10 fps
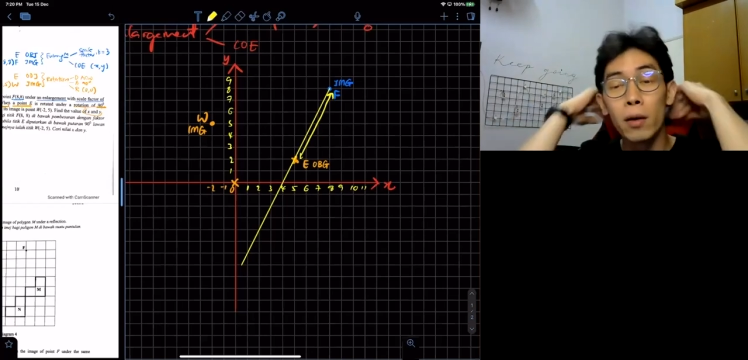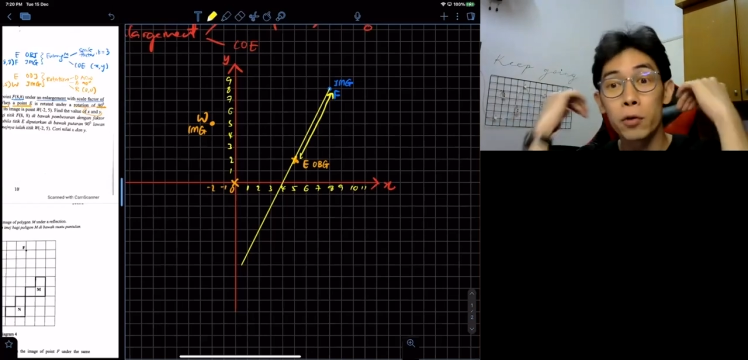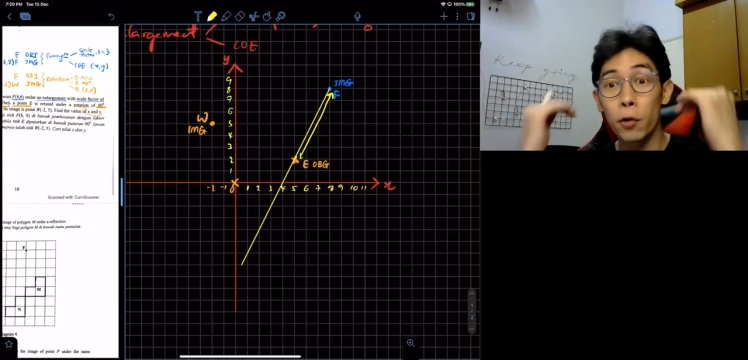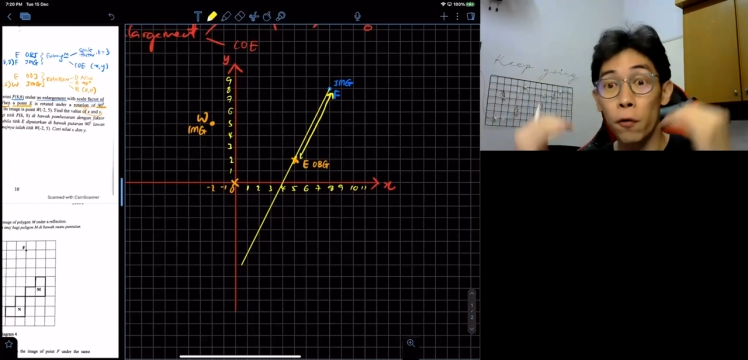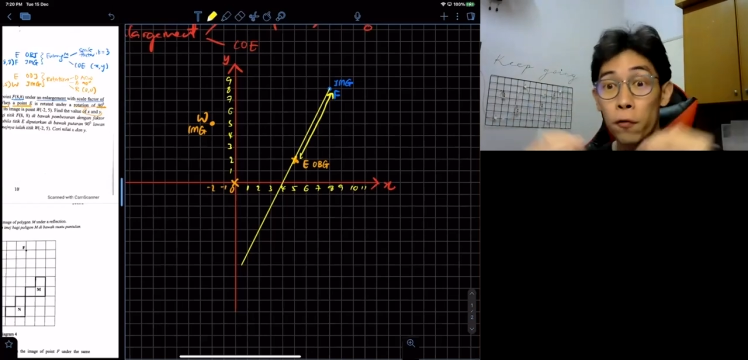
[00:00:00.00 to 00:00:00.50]

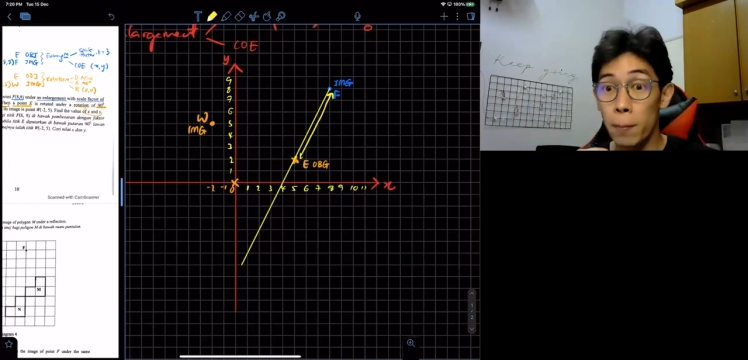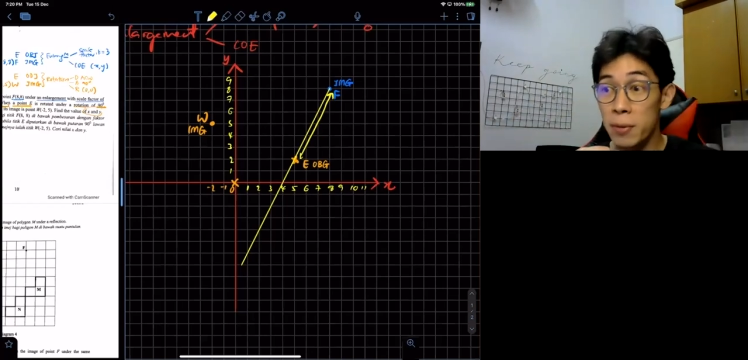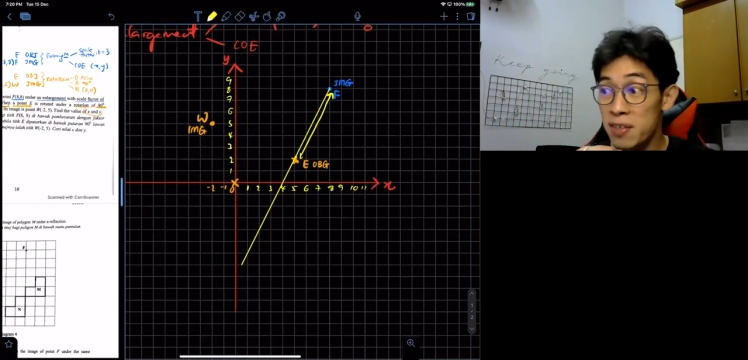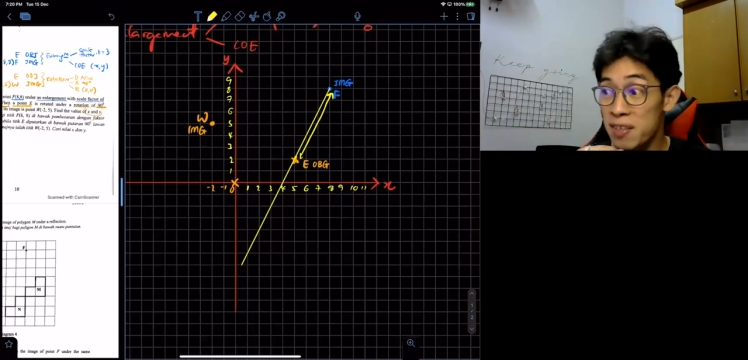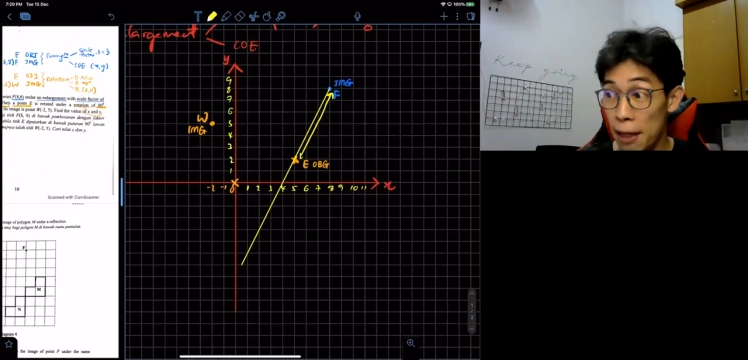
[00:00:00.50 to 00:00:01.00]
So from
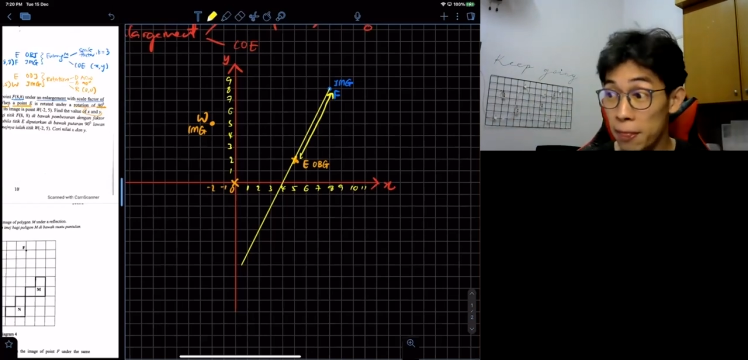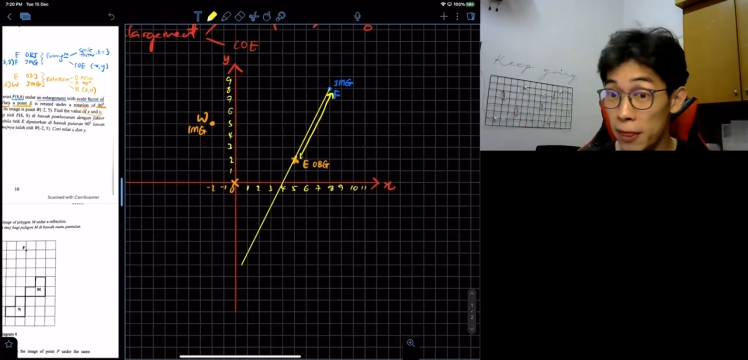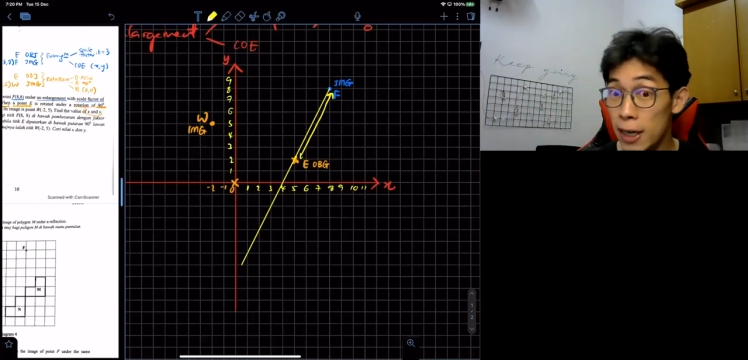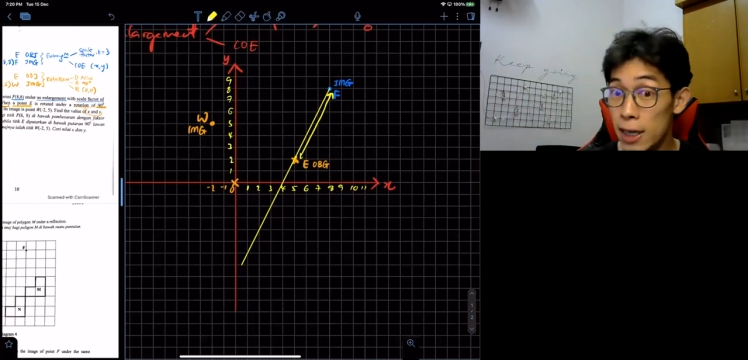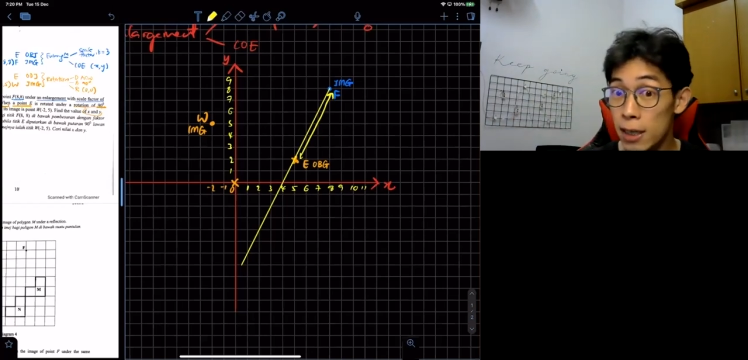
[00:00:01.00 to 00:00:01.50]

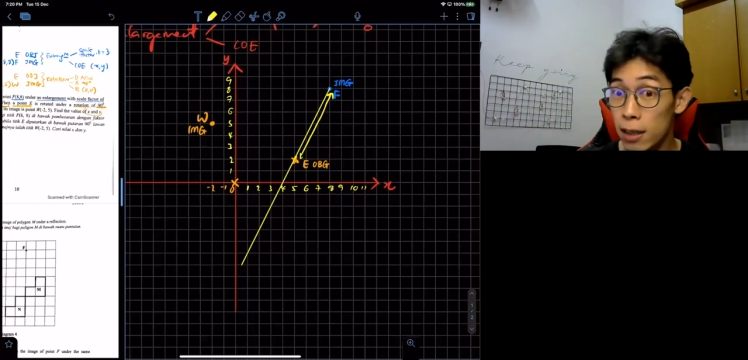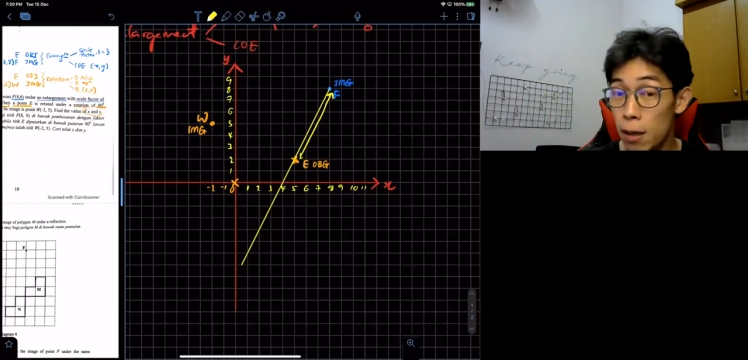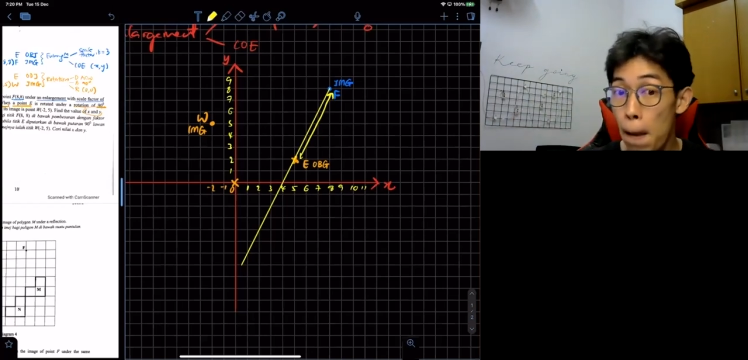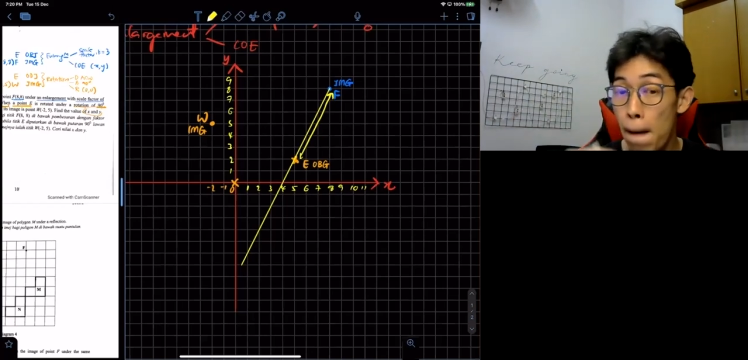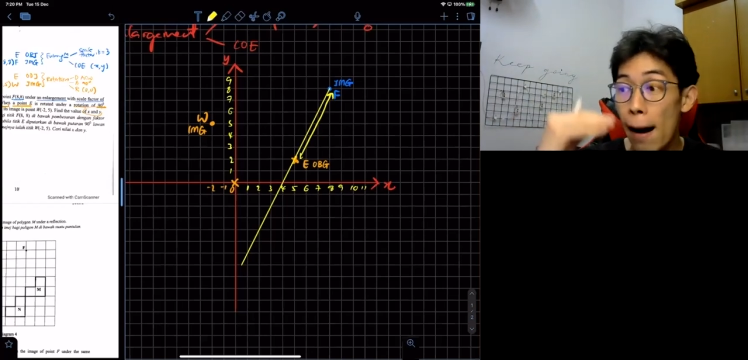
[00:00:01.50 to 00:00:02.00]
center
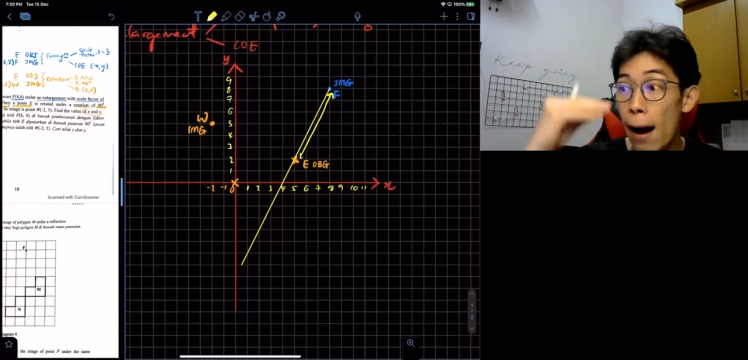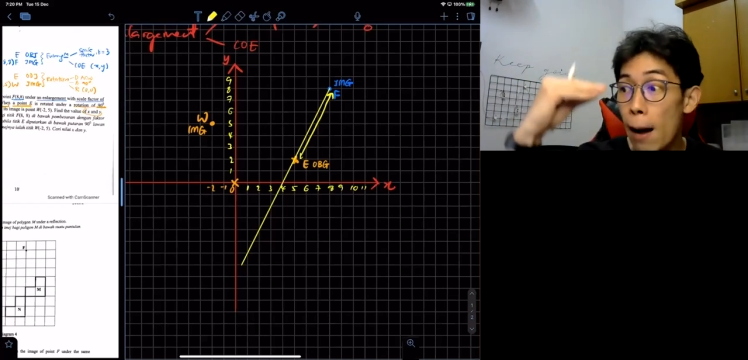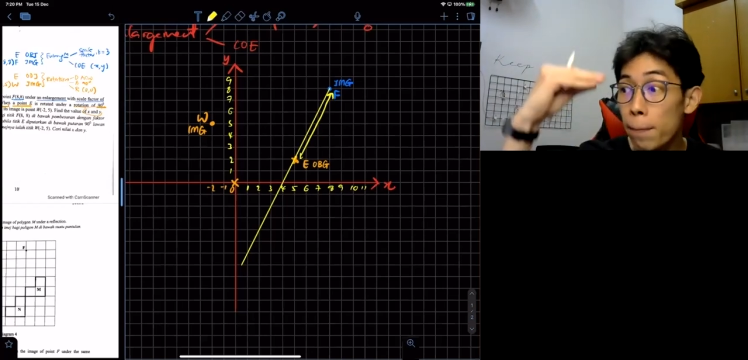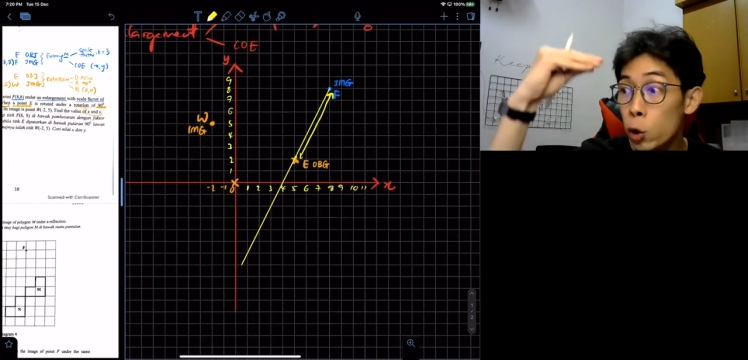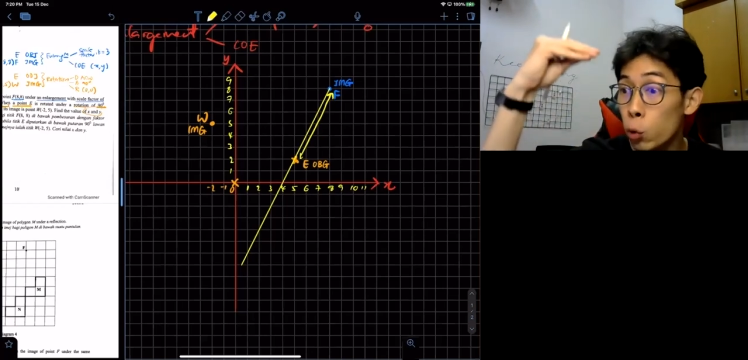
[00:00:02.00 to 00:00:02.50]

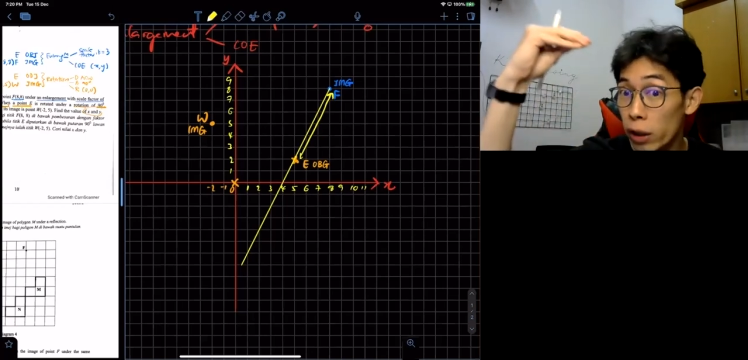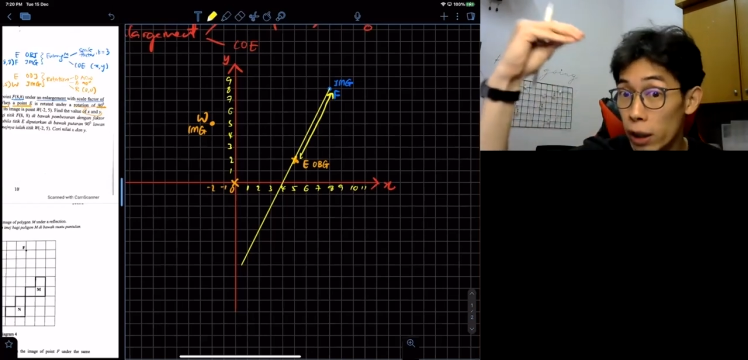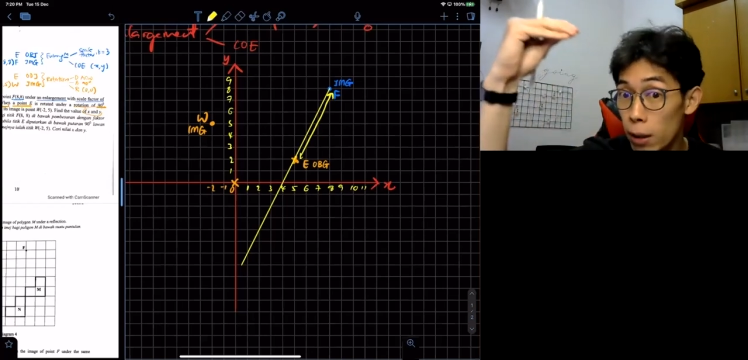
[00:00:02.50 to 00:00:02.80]
up to